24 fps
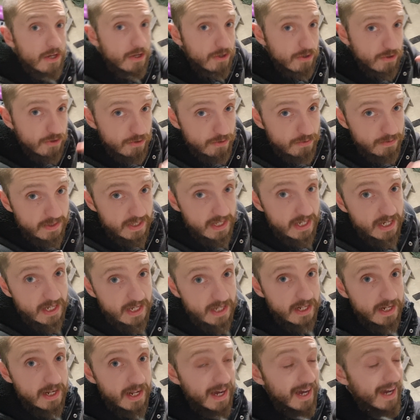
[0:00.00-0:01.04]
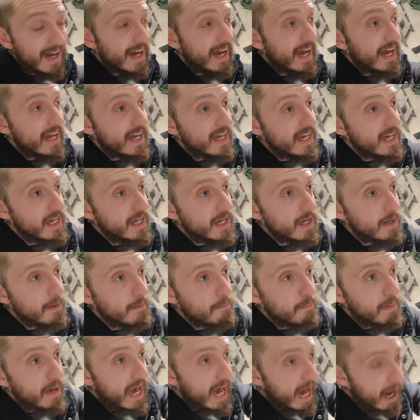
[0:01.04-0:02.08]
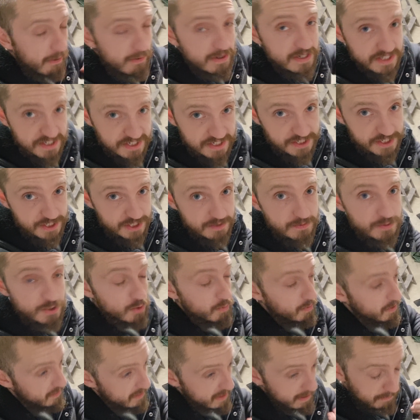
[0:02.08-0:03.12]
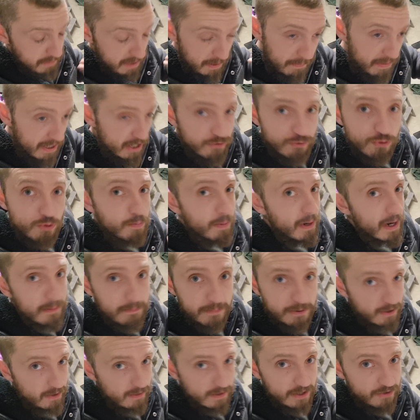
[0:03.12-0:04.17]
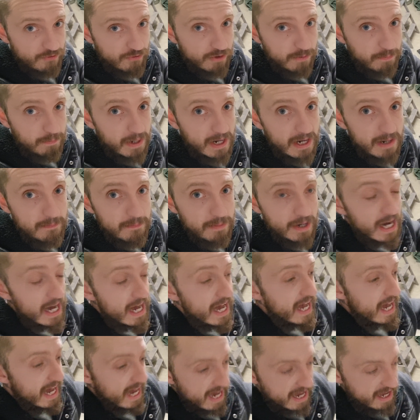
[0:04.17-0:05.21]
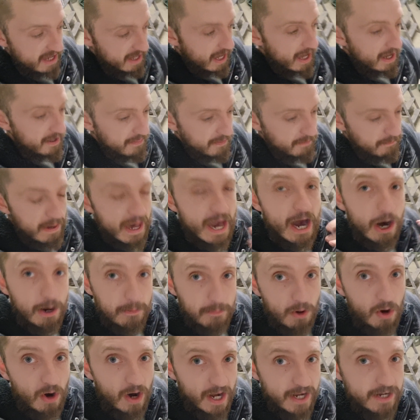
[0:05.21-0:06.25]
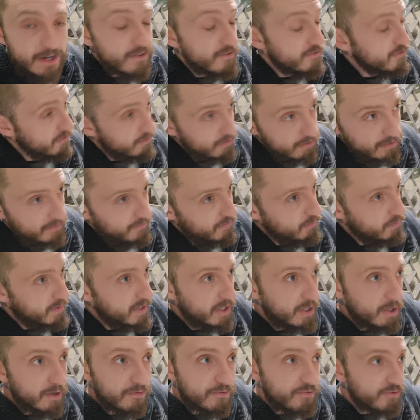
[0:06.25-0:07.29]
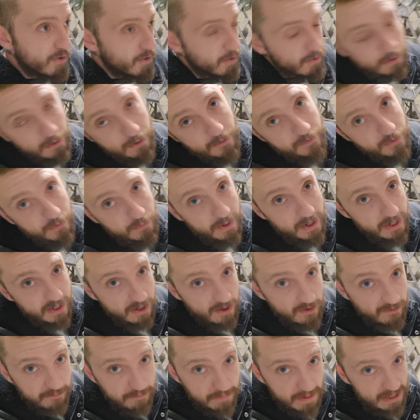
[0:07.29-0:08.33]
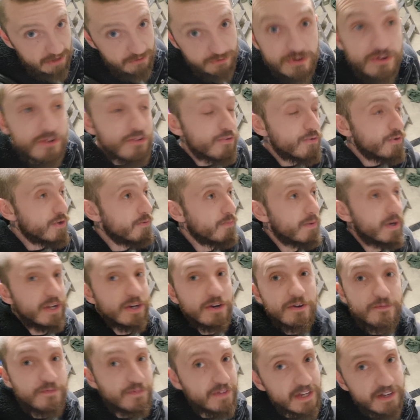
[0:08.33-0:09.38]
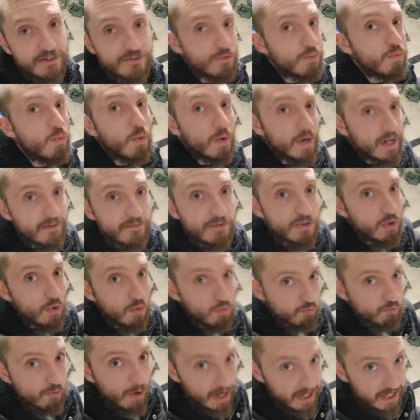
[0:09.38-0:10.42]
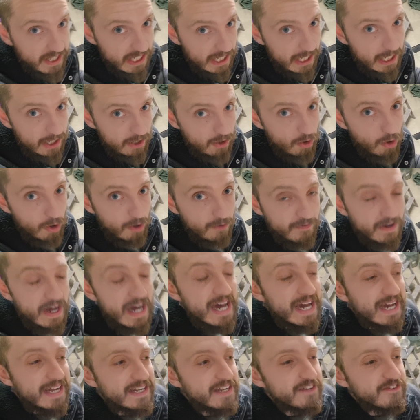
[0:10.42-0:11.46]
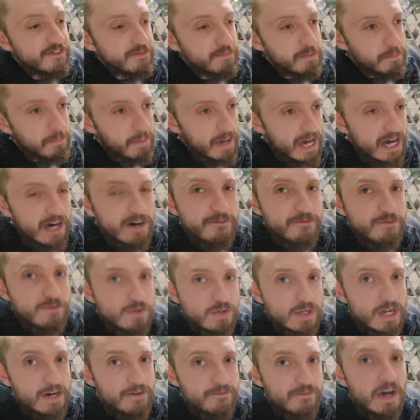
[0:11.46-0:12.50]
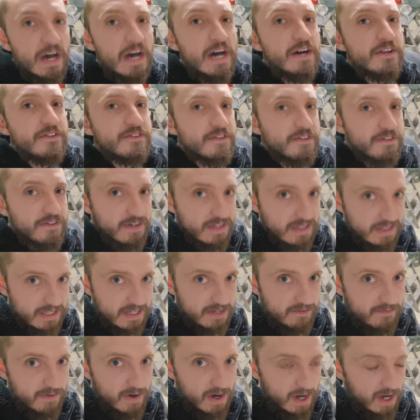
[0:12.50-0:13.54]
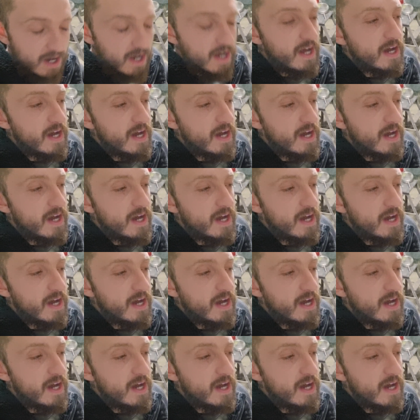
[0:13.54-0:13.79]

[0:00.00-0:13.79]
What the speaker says: You need a power system, so whether that be a petrol pump, an electric pump, and the power behind it. So if you're running off solar, if you're running off batteries, or you're running off diesel, whatever you're running it off, it needs to be powerful enough to deliver